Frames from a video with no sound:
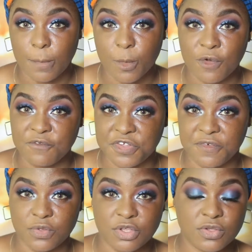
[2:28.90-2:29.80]
coverage
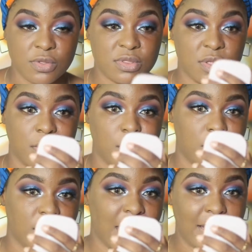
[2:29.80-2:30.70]
foundations
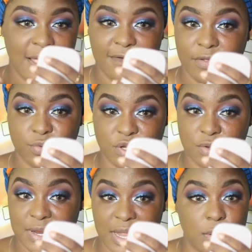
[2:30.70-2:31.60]
anyway. I like
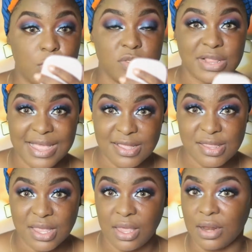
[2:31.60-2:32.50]
foundation that looks like
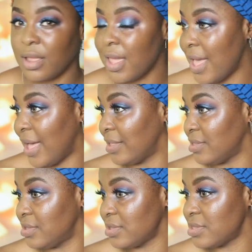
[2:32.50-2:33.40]
skin, and
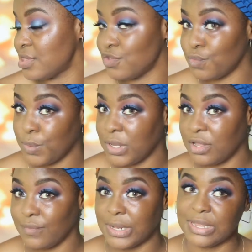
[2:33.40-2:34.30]
this is
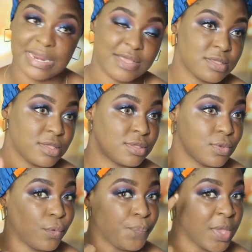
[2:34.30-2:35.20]
really nice.
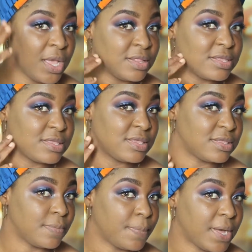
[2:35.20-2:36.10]
So this is
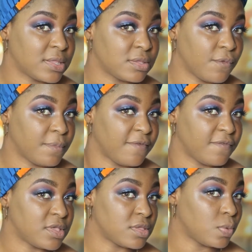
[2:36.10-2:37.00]
the part of my
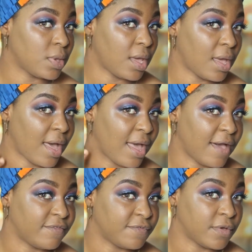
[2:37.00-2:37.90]
face where I
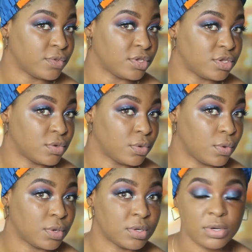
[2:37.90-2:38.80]
have the foundation
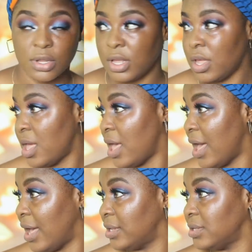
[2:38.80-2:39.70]
on,
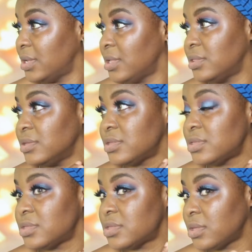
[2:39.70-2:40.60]
and this
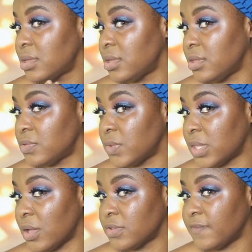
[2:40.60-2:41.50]
is
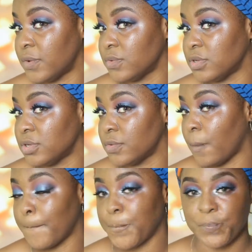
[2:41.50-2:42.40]
without foundation.
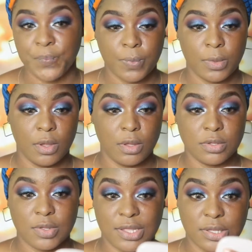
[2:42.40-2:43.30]

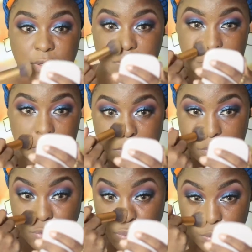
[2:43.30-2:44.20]
So as you can see,
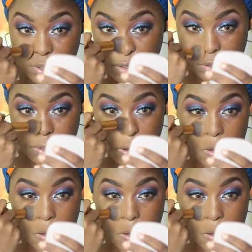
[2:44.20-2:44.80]
it's really